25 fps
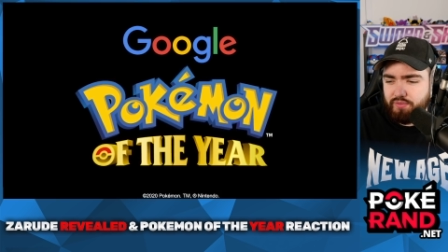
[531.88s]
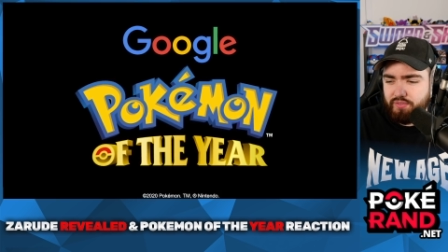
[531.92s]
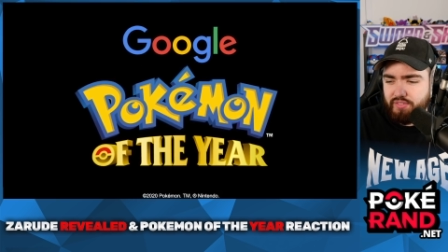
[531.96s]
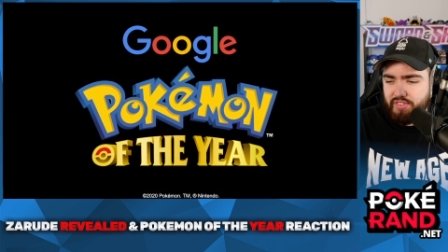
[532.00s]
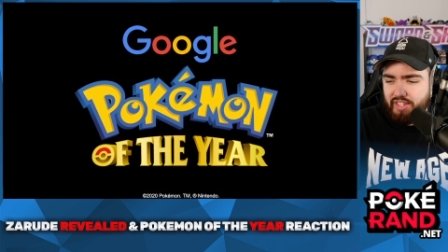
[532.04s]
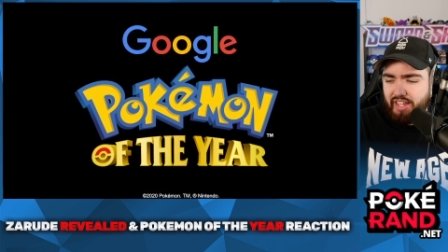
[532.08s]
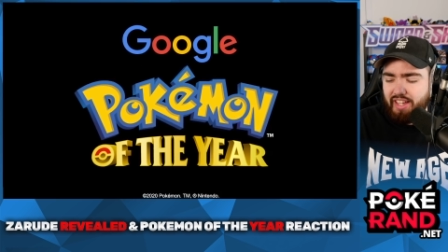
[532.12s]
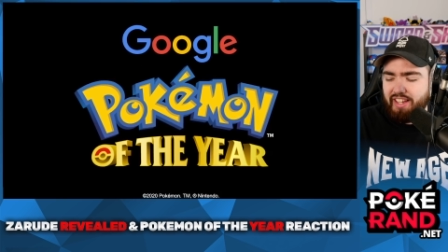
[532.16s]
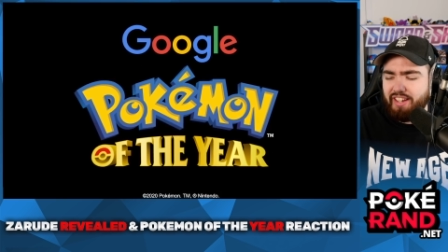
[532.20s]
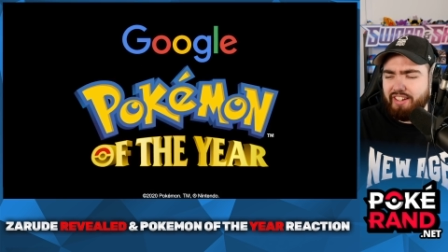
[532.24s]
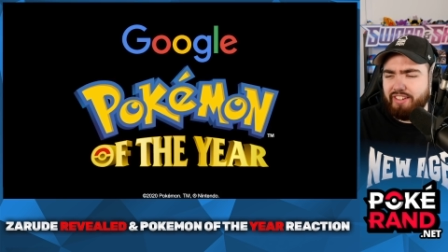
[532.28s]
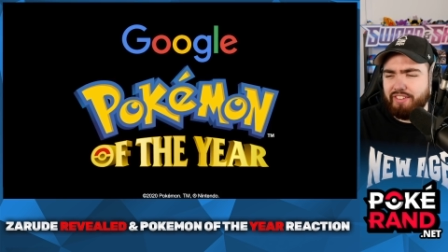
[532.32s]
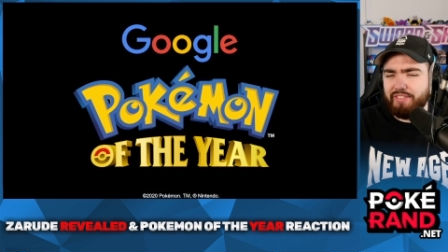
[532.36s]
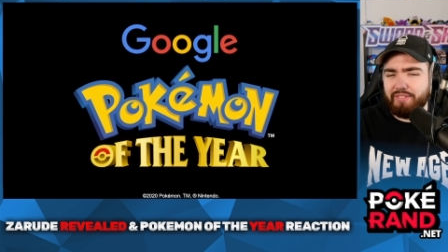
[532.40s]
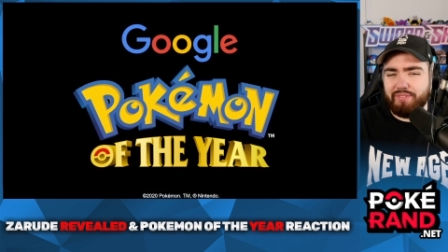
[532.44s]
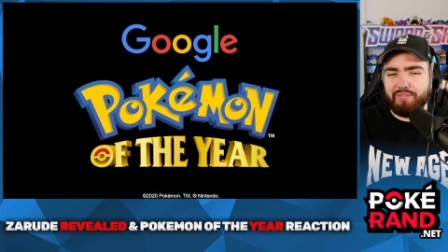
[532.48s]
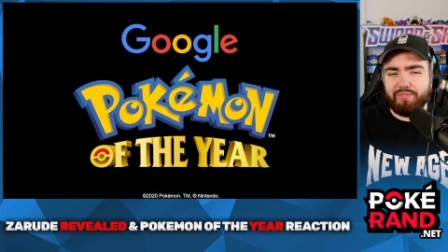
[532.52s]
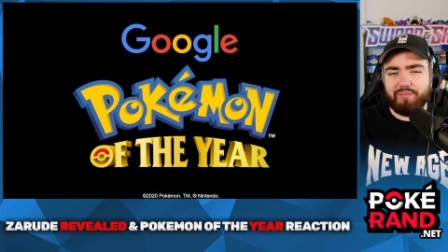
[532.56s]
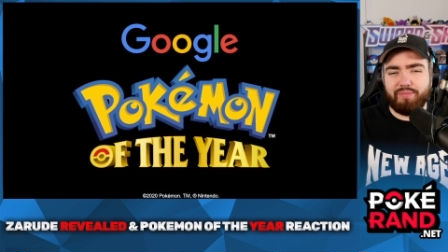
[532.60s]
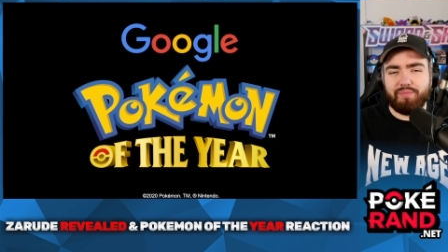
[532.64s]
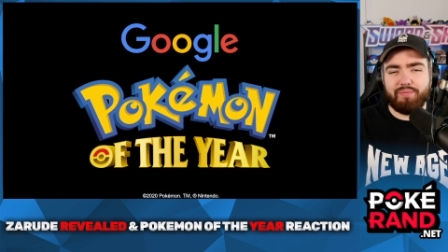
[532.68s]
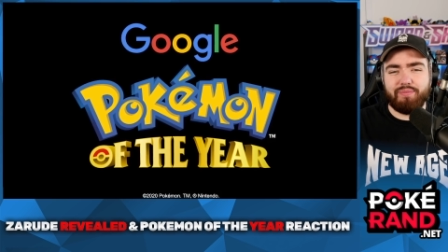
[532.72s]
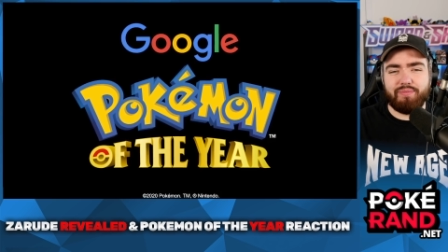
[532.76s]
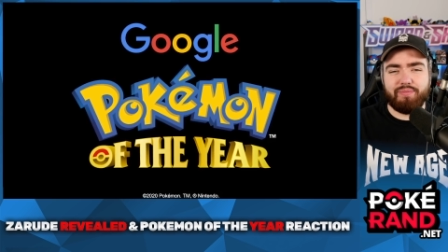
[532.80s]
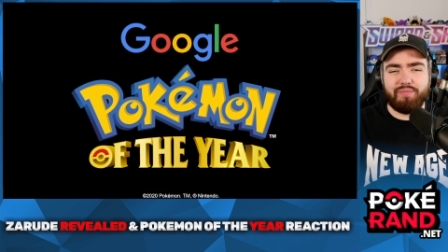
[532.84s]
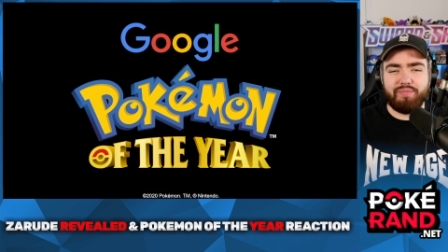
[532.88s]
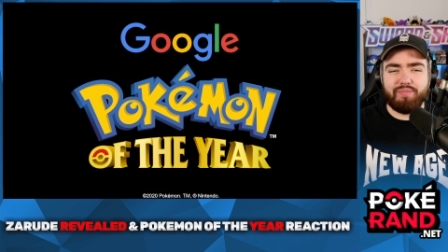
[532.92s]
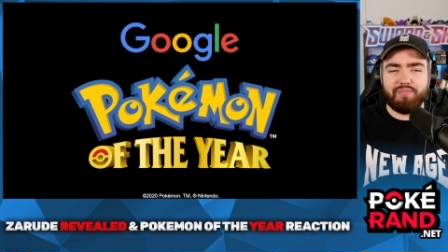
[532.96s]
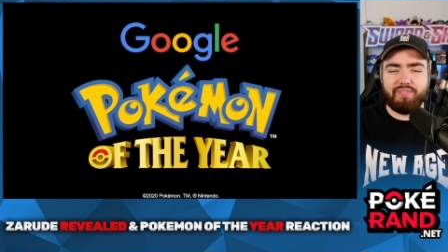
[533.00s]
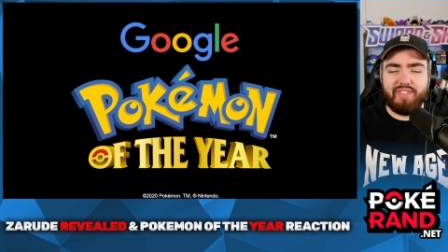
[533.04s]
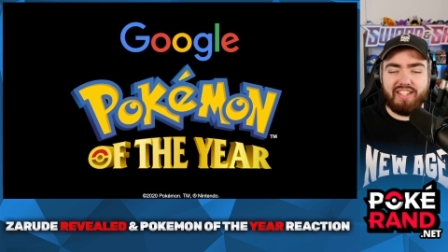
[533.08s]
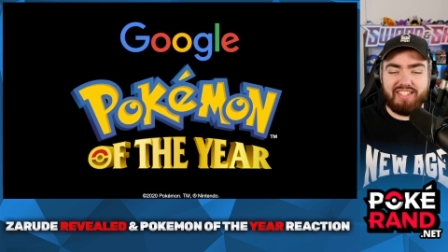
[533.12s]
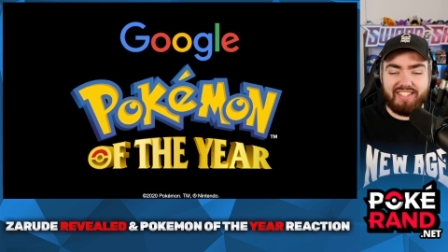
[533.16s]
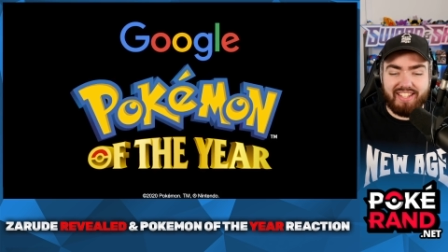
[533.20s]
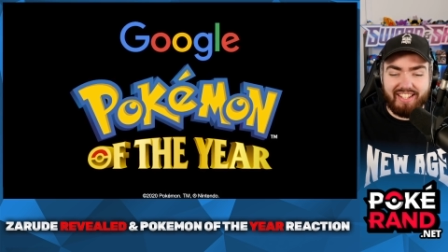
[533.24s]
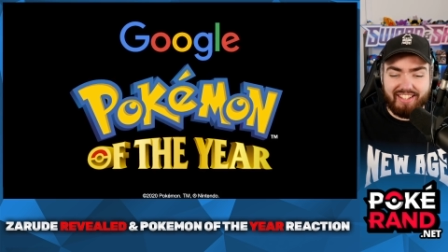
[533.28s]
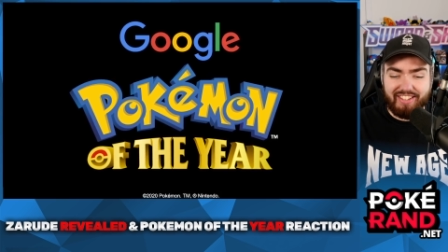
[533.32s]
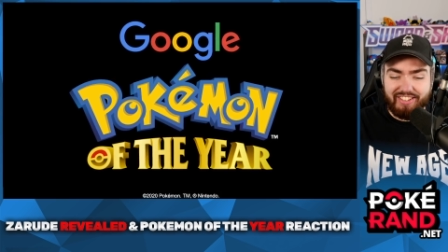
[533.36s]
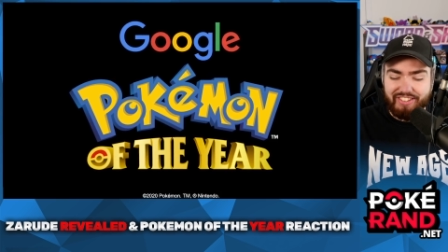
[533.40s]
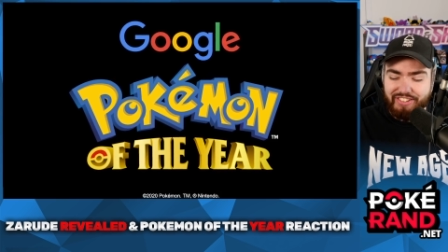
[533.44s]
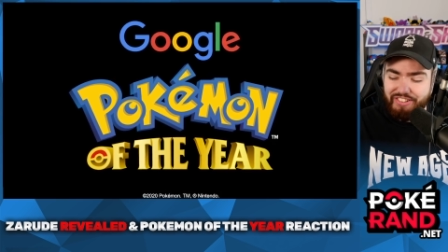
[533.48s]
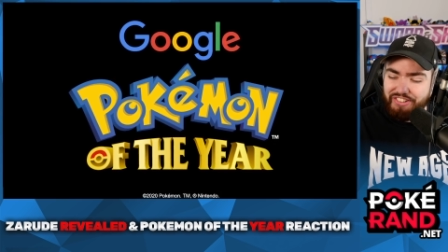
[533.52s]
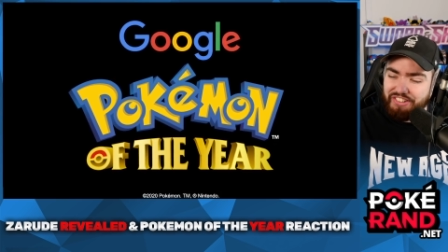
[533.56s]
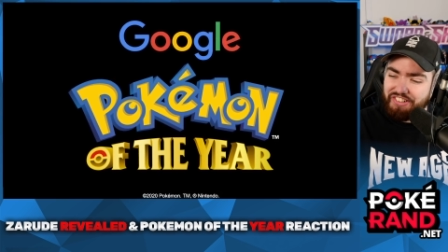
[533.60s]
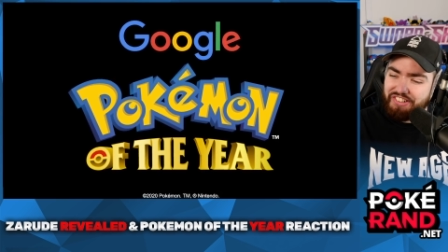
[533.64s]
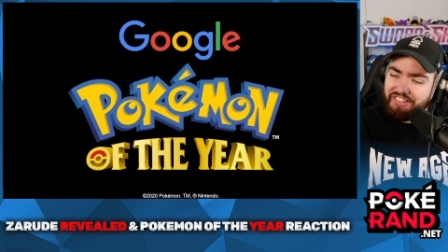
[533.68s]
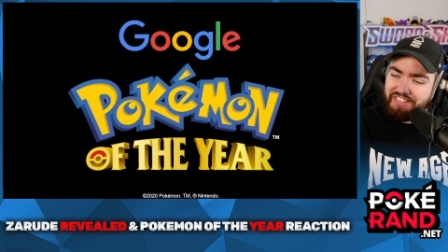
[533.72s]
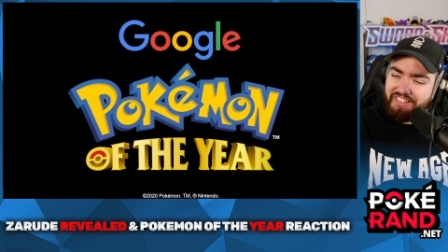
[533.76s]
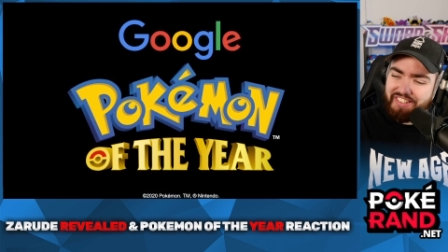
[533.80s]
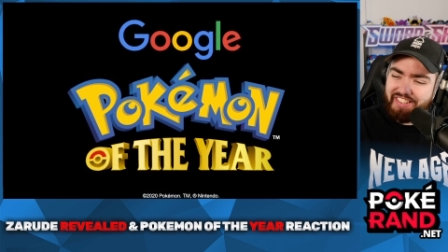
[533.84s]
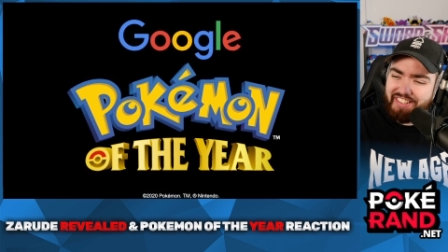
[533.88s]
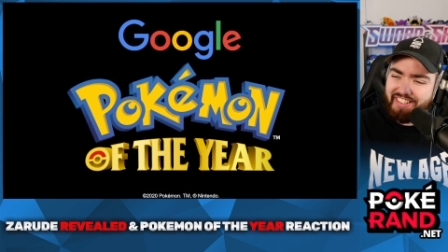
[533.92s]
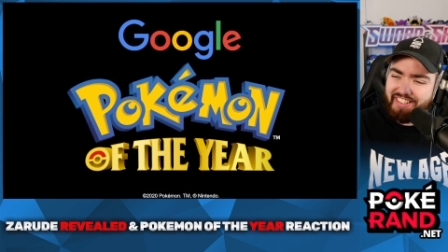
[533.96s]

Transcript: Damn. That's kind of cool.